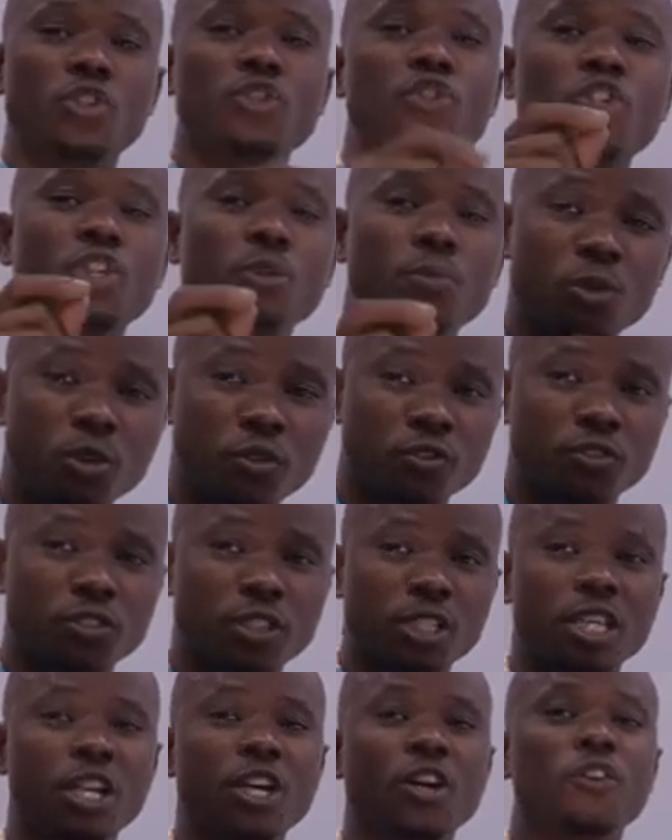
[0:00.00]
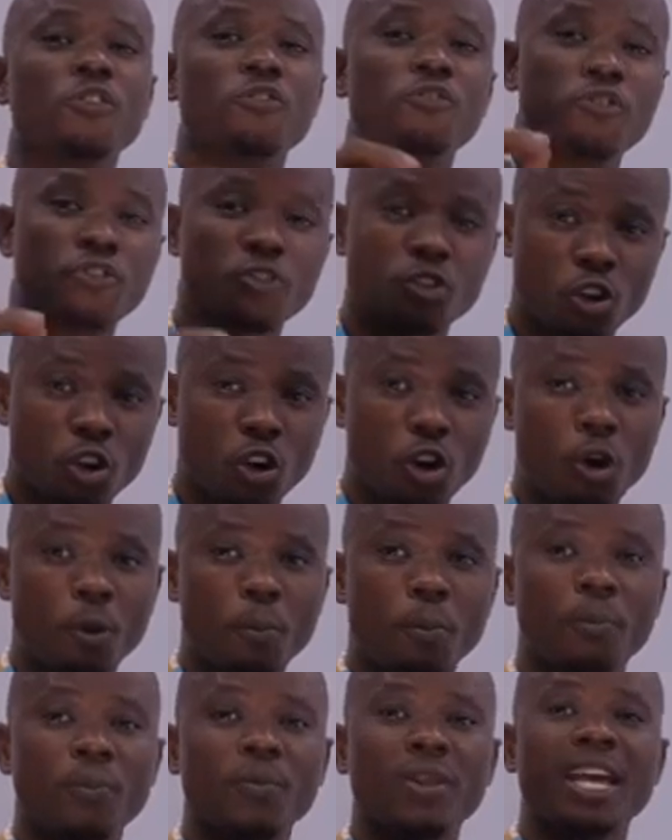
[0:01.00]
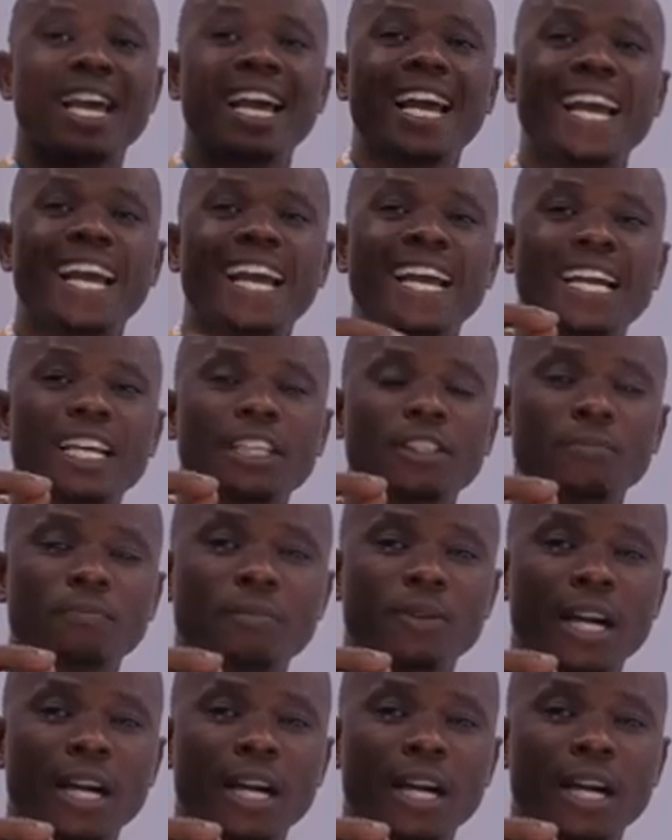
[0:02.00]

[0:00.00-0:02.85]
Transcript: is removed from a